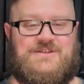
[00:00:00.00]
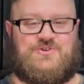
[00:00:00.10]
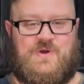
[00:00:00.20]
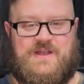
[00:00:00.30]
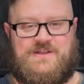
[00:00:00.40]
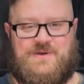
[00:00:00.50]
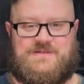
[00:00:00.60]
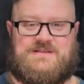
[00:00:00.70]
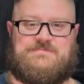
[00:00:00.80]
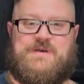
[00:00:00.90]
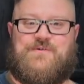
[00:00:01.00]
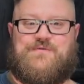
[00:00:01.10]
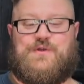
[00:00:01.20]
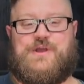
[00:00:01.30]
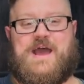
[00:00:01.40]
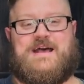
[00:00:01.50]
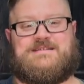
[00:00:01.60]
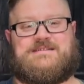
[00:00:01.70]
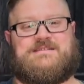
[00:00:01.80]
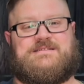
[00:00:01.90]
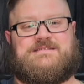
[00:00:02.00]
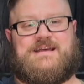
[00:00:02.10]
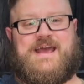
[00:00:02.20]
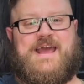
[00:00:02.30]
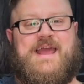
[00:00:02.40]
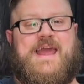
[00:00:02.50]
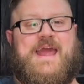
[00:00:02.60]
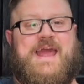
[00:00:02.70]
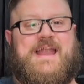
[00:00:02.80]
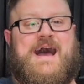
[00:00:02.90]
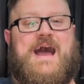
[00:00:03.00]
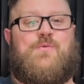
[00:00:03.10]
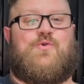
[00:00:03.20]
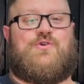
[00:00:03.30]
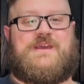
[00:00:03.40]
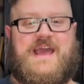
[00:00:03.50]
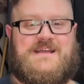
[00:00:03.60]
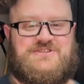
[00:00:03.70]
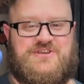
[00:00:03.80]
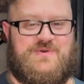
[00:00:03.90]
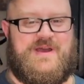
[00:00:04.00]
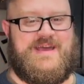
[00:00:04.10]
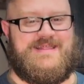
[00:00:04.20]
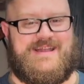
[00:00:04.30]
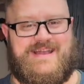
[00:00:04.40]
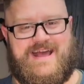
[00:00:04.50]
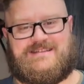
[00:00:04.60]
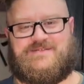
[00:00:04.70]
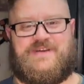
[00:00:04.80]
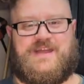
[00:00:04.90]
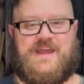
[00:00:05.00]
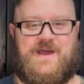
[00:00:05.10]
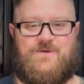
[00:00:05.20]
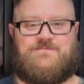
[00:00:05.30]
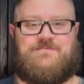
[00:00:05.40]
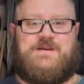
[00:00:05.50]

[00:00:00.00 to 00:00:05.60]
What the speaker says: enjoyed doing this build for you guys today, and I will catch you in the next video.